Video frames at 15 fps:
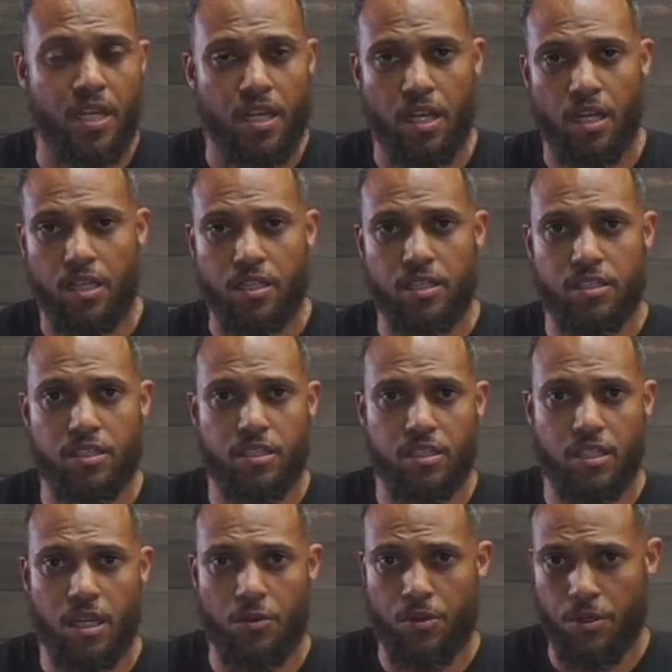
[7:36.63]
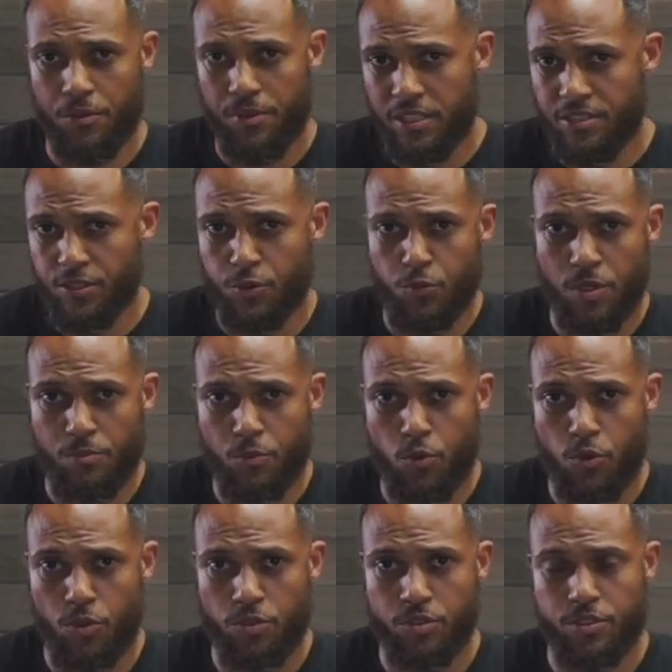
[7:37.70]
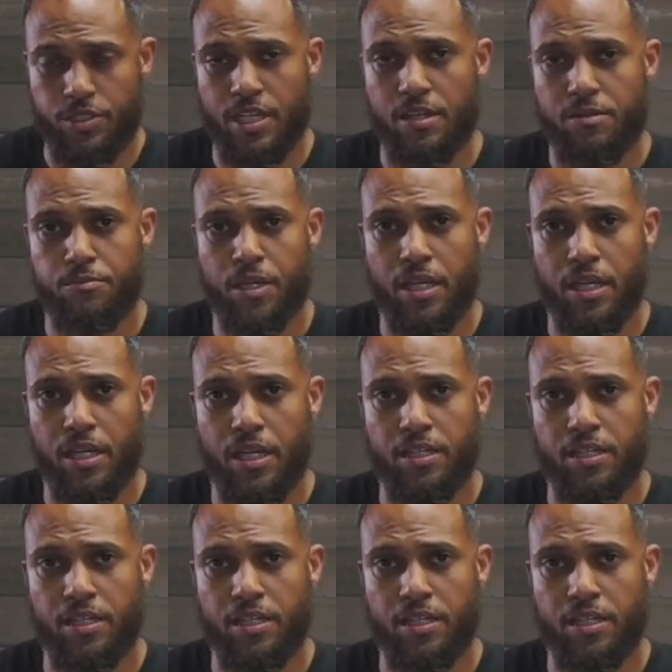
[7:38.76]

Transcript: I want to listen to one more soundbite